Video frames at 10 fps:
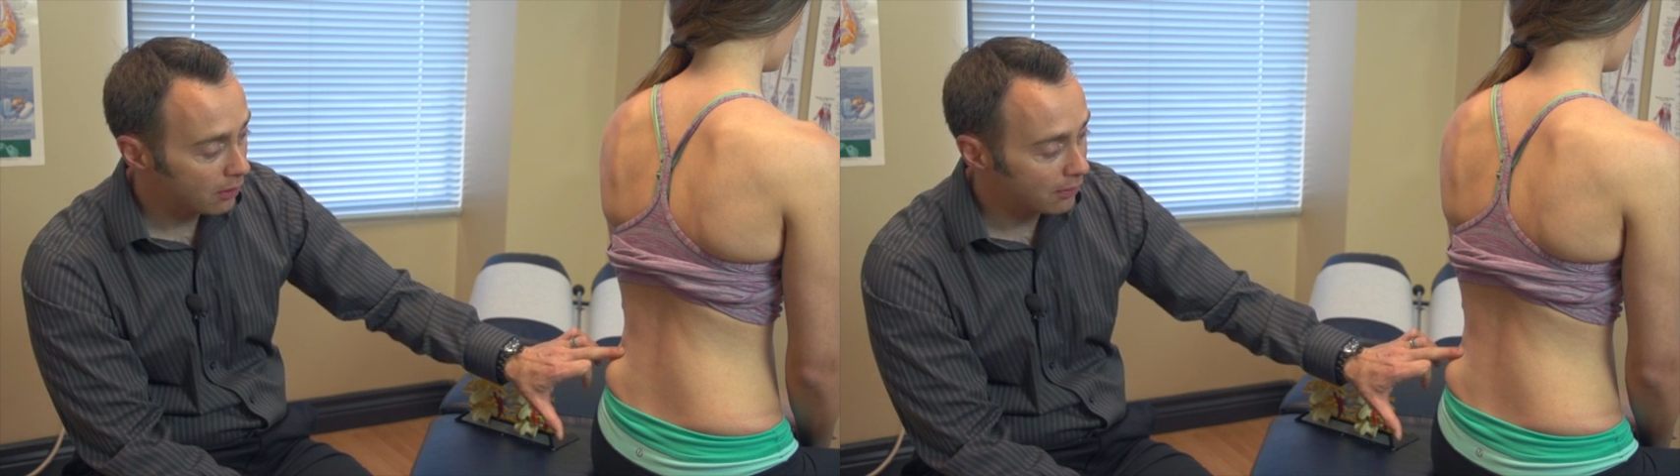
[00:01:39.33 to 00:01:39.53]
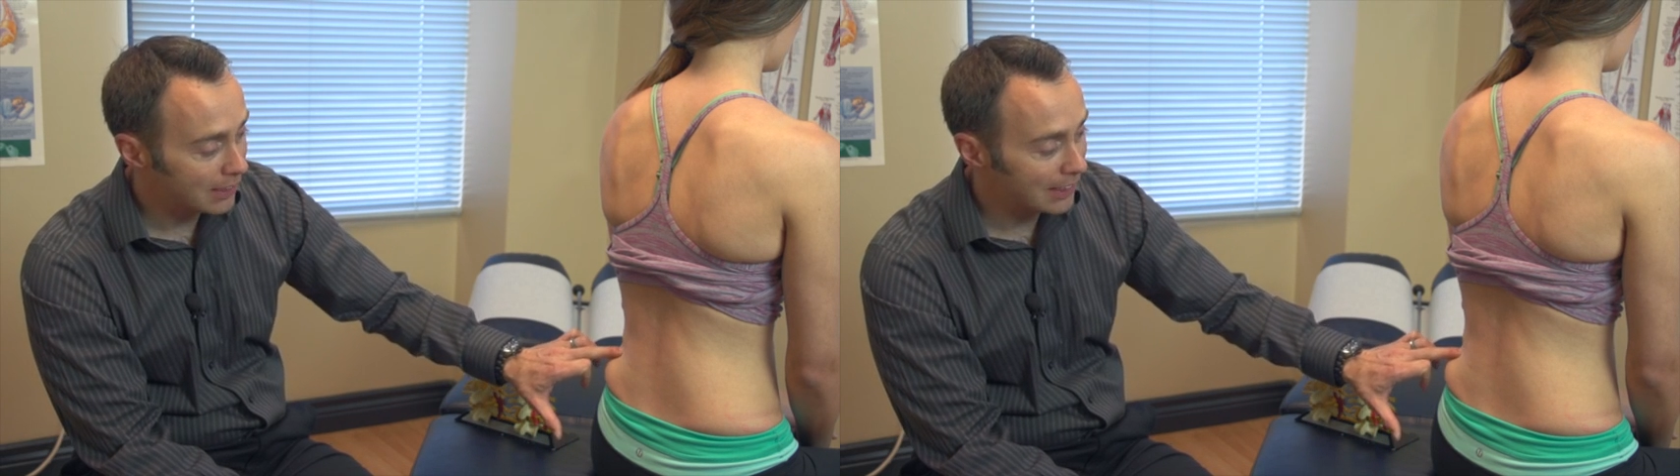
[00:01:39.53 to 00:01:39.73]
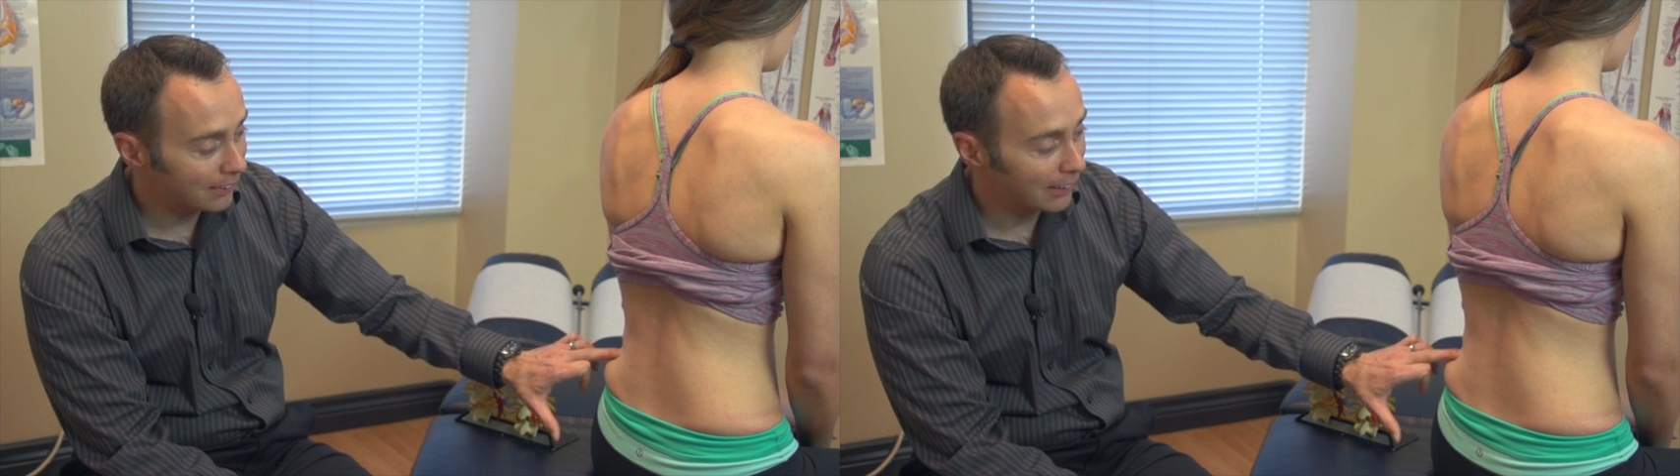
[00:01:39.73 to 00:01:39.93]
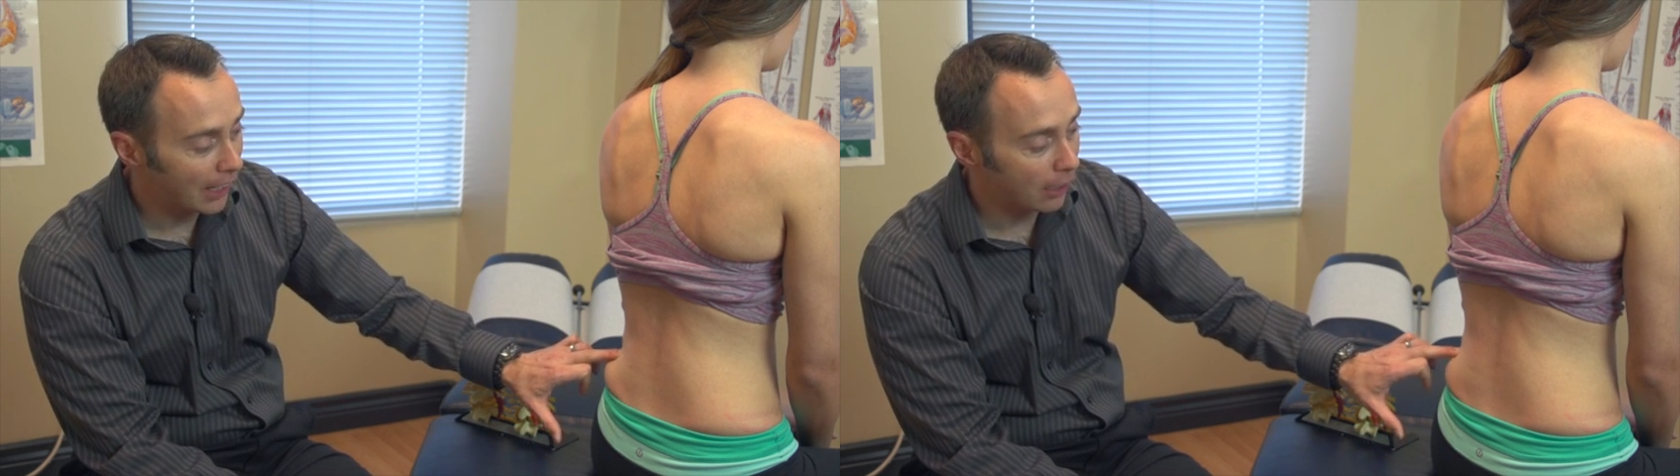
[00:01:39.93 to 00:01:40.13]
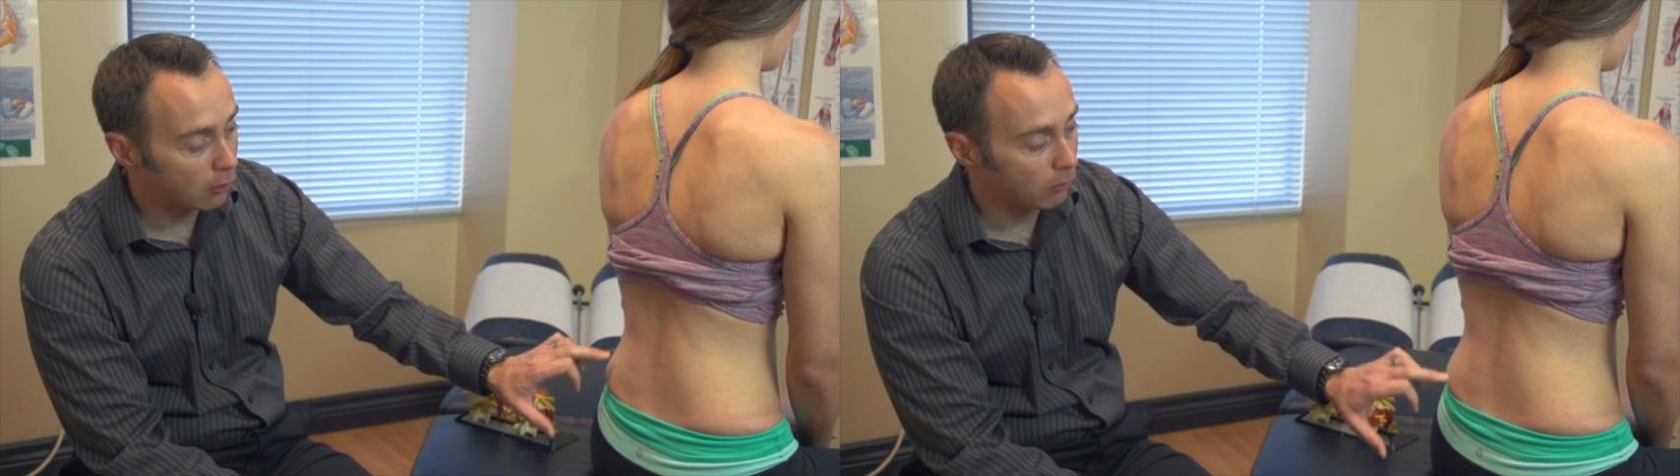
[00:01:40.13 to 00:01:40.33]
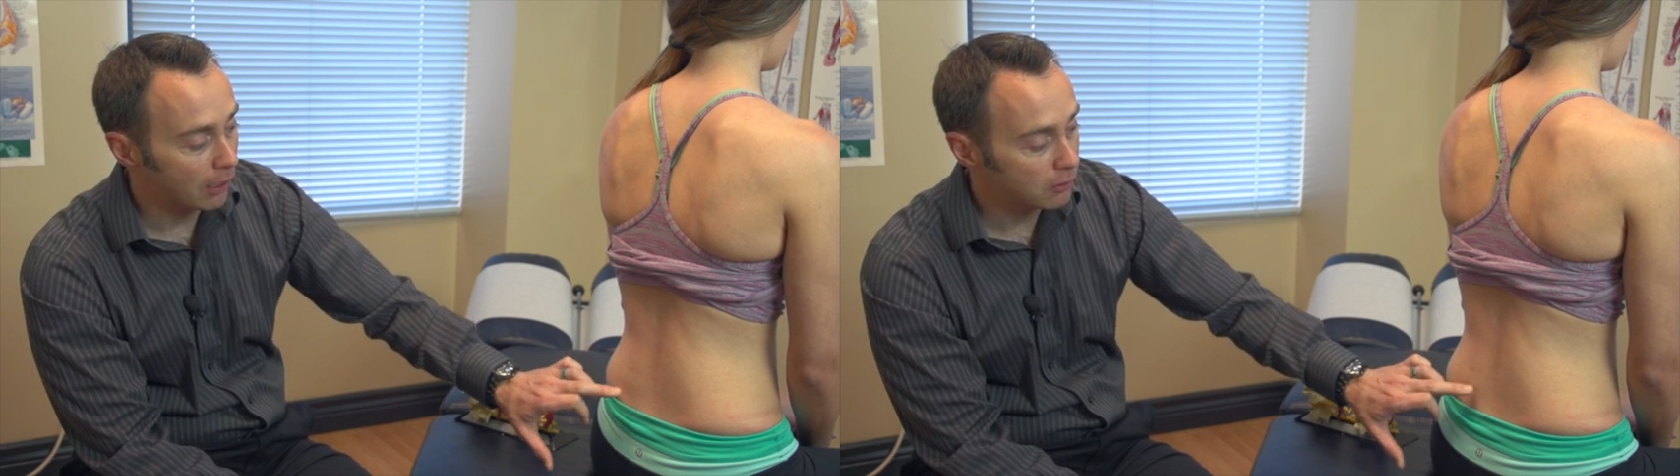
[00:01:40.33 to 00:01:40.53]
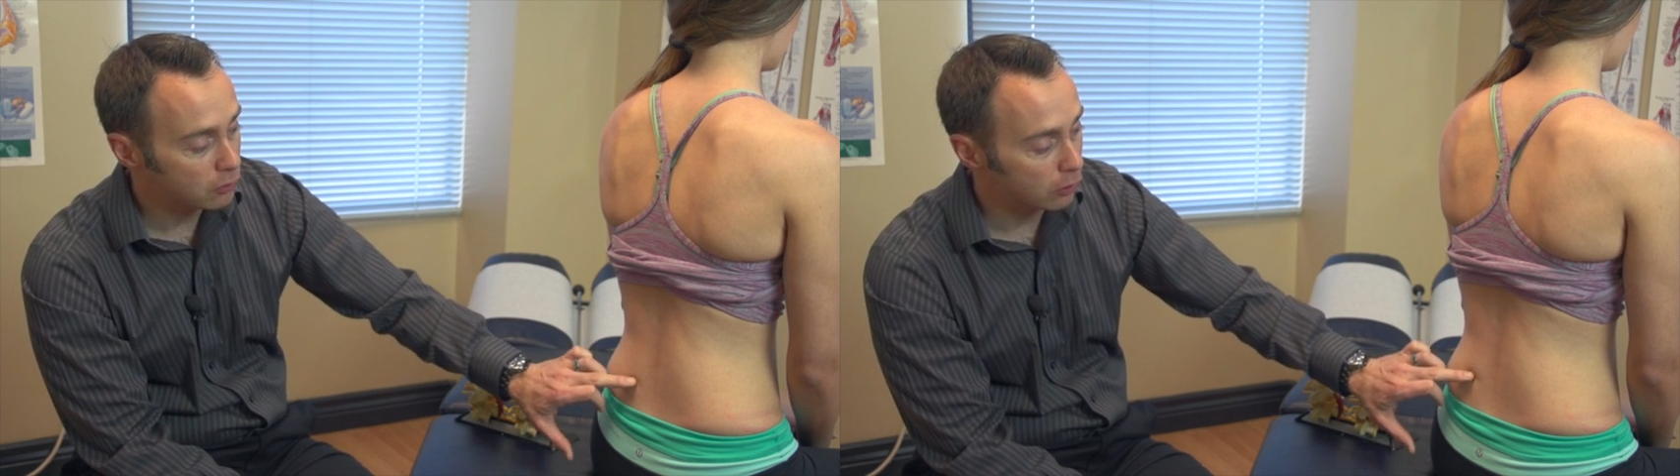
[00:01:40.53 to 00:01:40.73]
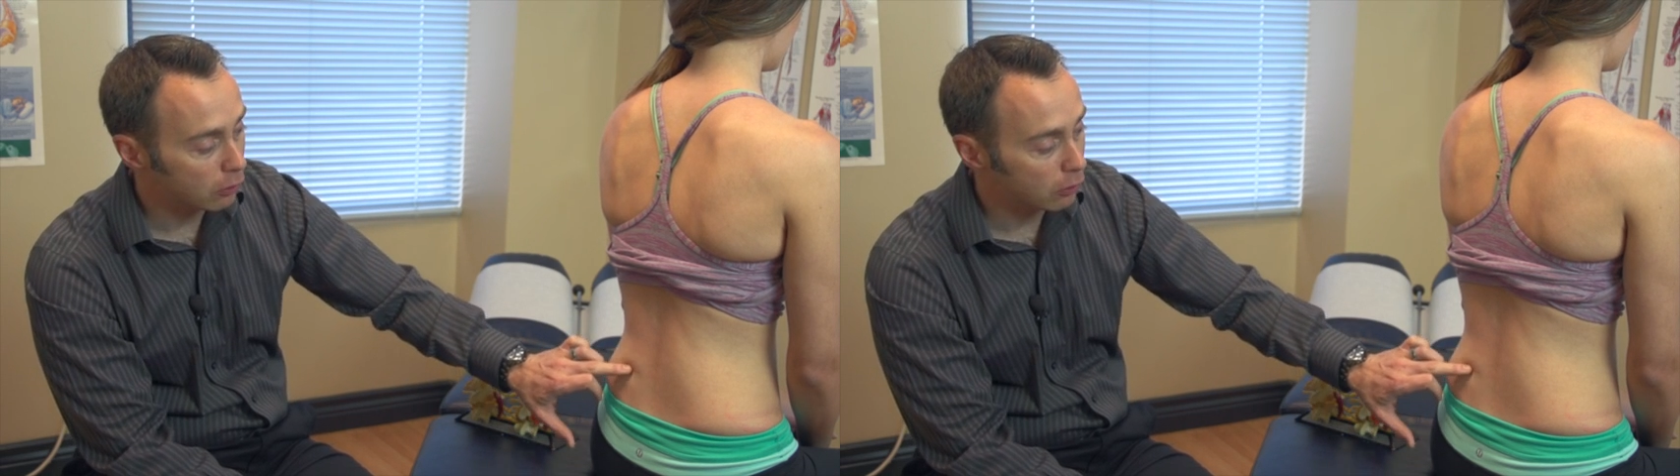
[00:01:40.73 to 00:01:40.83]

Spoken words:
the iliac crest or